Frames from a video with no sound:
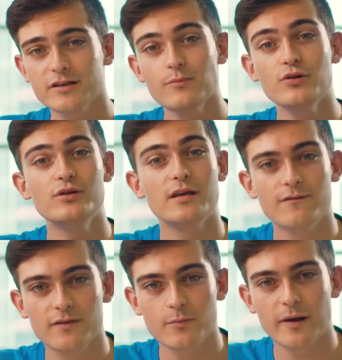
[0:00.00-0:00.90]
time you
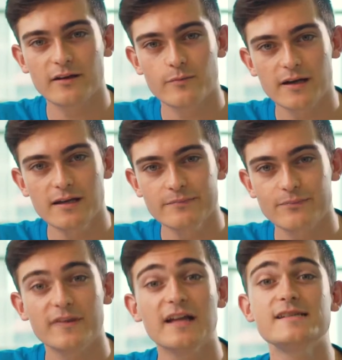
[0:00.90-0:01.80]
give the bank money,
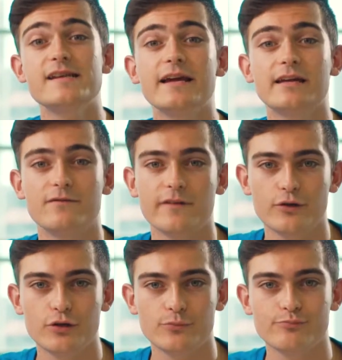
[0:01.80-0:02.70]
that's a negative
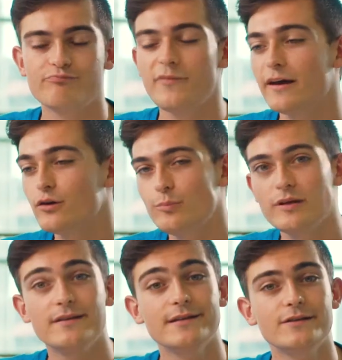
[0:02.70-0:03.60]
value. That could be
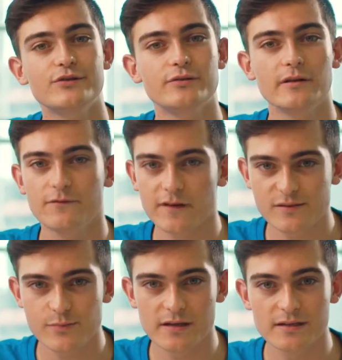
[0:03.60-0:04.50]
the initial
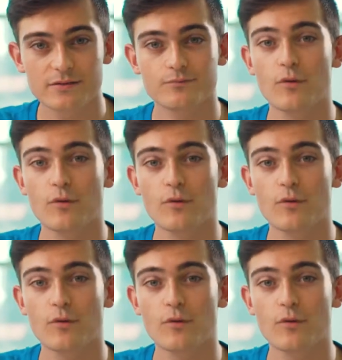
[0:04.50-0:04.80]
investment